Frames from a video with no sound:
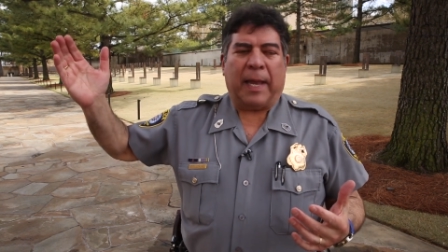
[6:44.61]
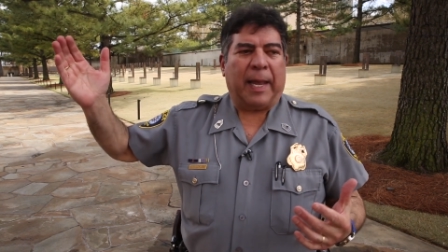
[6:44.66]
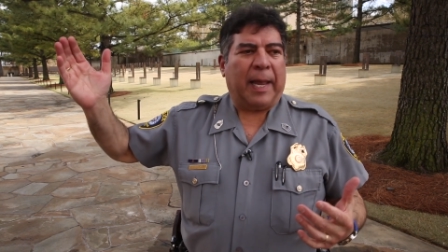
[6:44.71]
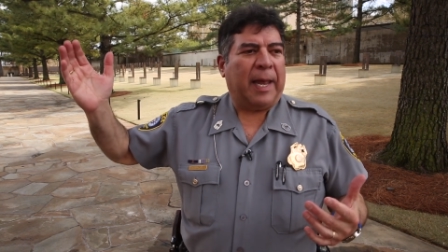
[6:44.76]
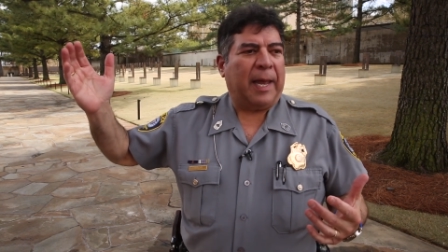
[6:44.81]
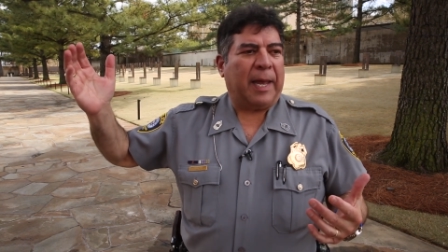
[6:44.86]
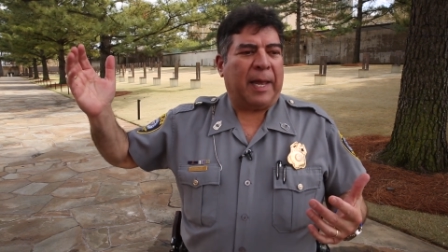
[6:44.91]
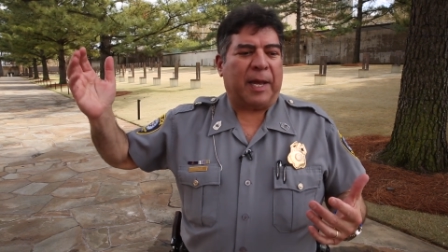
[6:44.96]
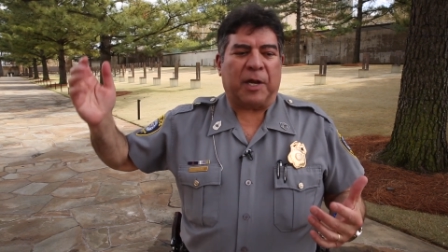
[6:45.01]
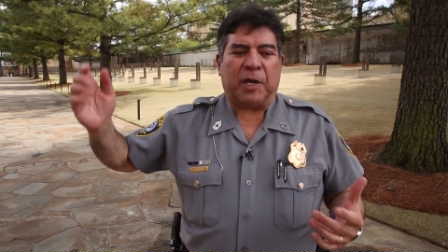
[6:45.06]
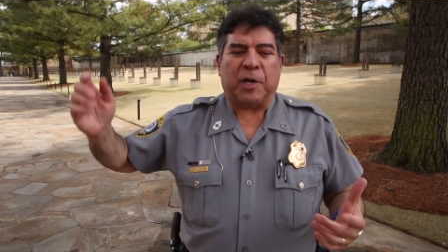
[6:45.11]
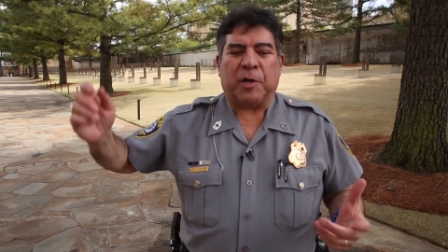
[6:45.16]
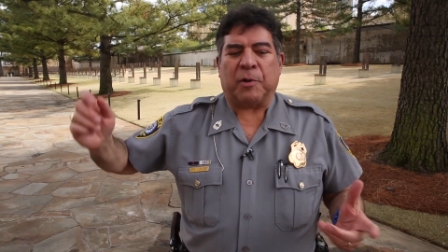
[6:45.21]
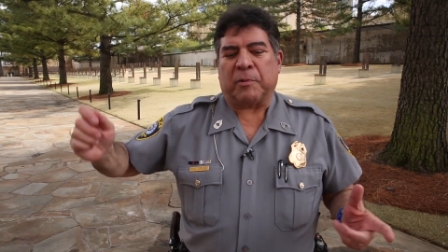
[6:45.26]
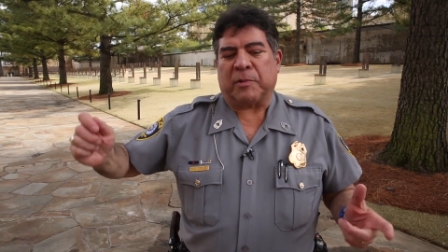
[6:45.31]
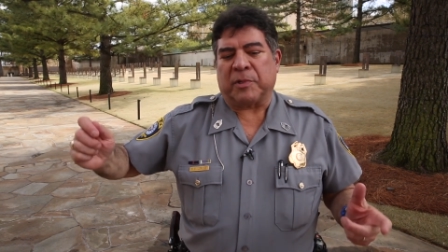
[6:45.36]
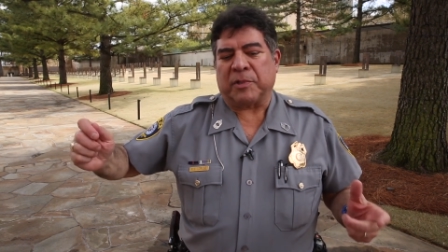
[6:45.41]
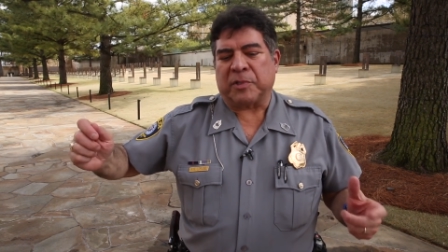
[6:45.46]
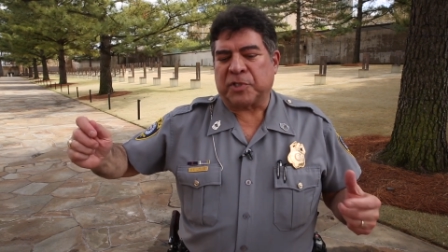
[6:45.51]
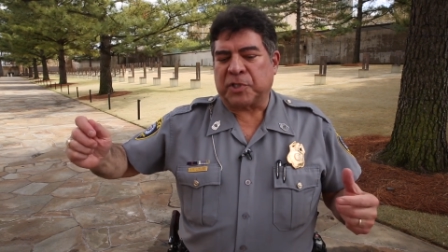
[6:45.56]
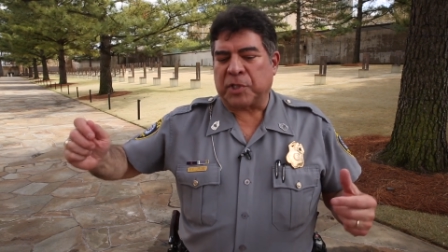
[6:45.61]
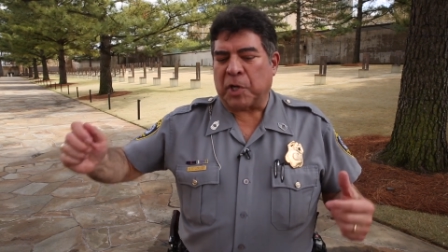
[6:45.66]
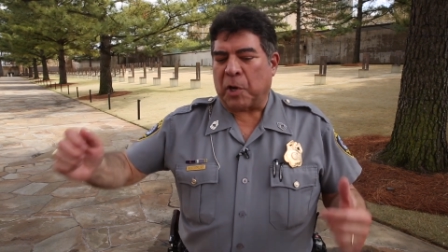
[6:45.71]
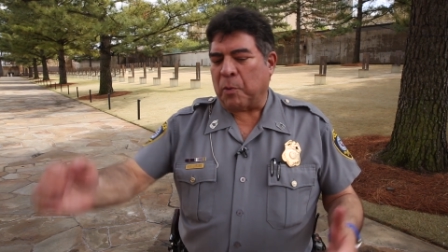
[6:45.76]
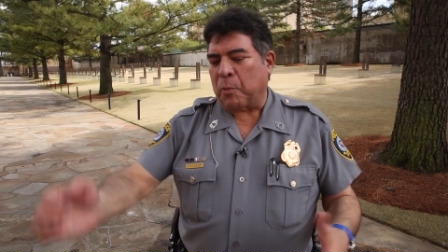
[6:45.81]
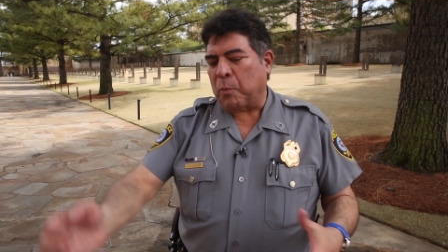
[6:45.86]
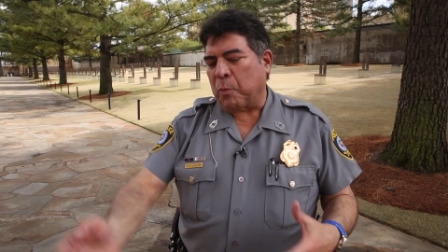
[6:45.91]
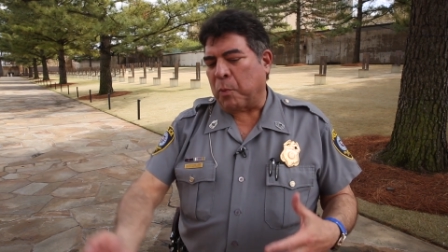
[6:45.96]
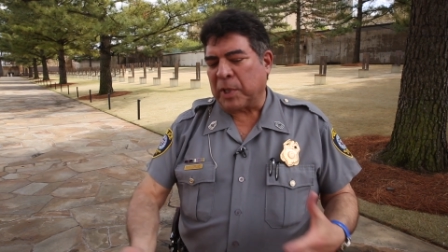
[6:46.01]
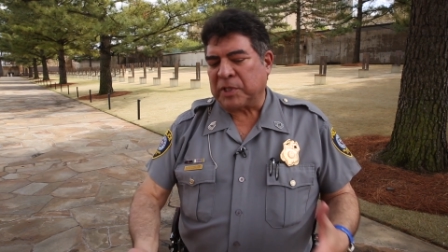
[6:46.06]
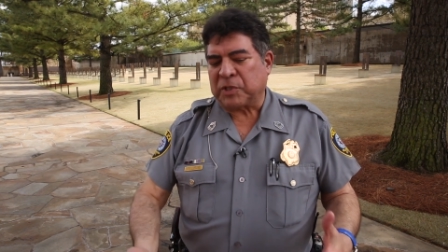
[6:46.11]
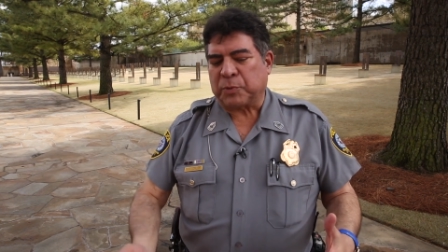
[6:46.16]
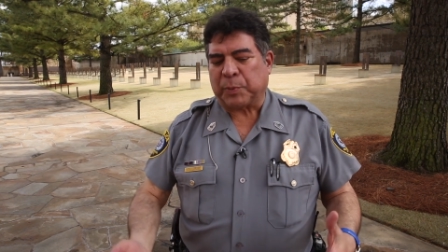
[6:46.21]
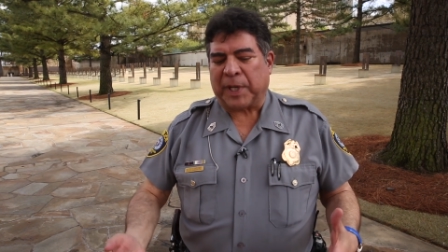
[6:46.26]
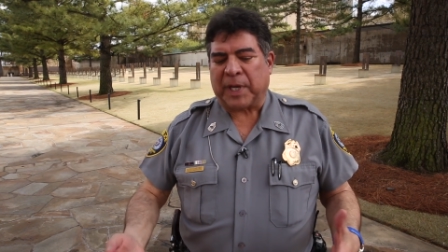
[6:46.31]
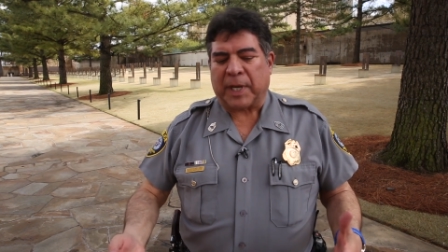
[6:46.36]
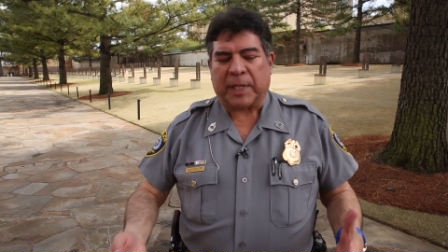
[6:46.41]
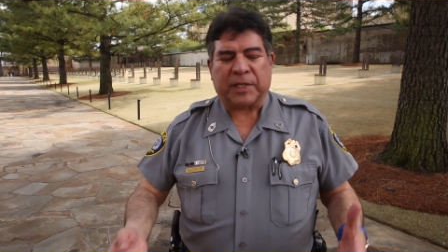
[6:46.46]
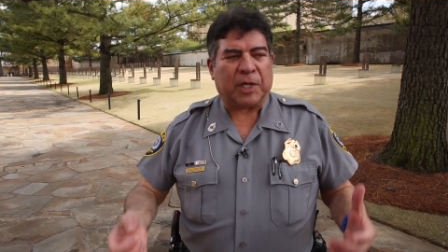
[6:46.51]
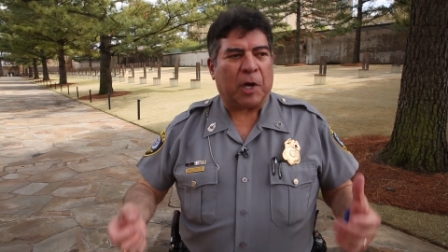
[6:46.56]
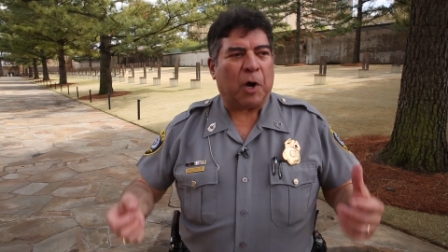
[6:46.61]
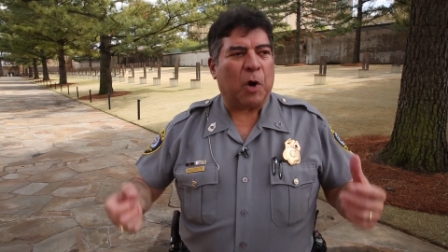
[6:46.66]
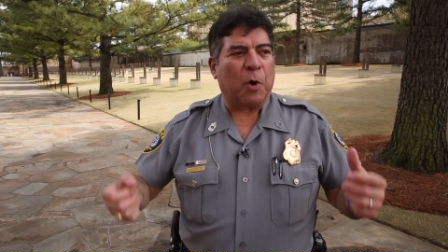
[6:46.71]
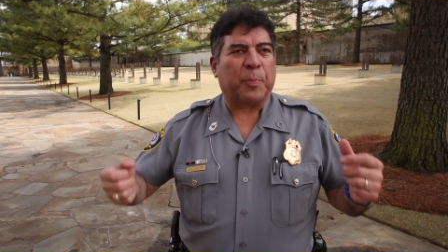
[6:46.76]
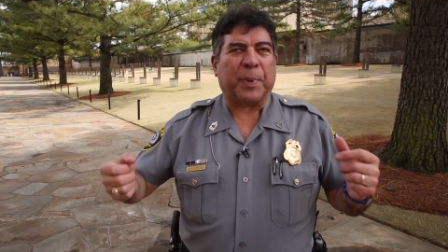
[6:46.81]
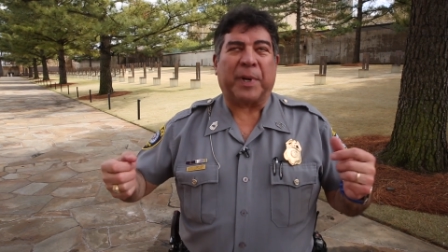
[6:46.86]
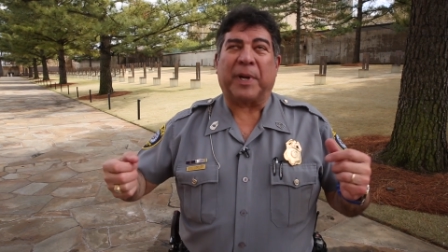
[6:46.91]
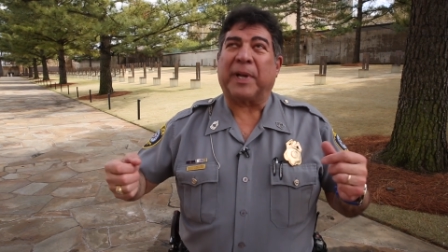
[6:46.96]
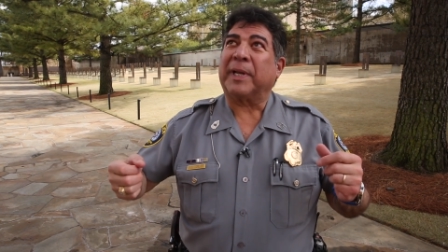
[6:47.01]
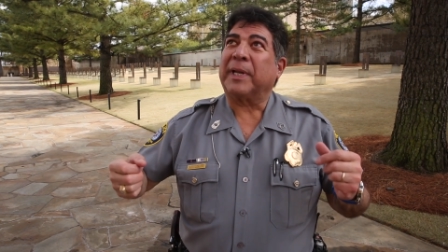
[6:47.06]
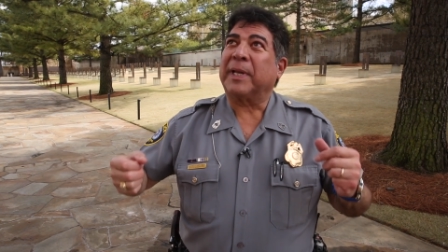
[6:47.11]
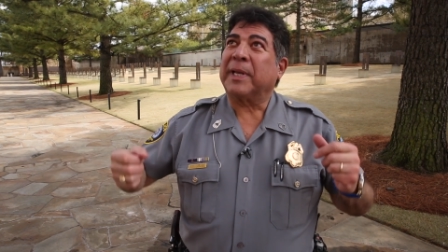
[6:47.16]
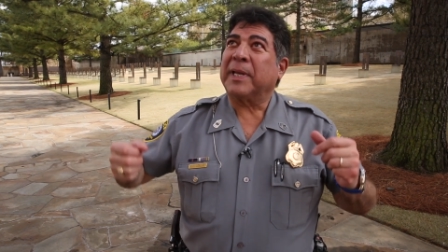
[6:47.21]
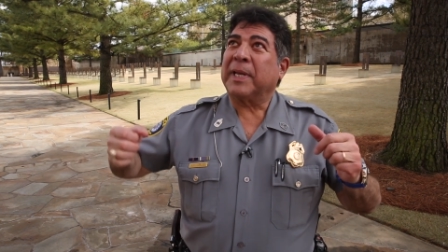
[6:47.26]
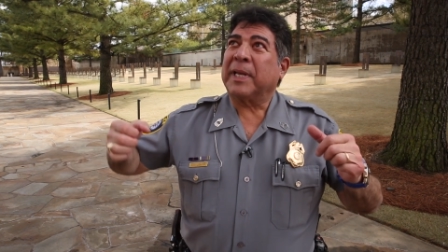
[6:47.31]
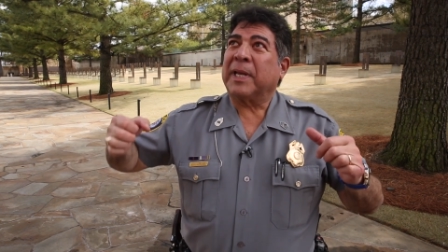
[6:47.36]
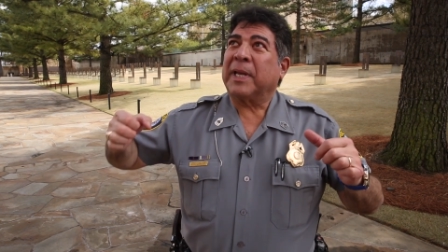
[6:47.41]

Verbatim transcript: And so once we got the opening,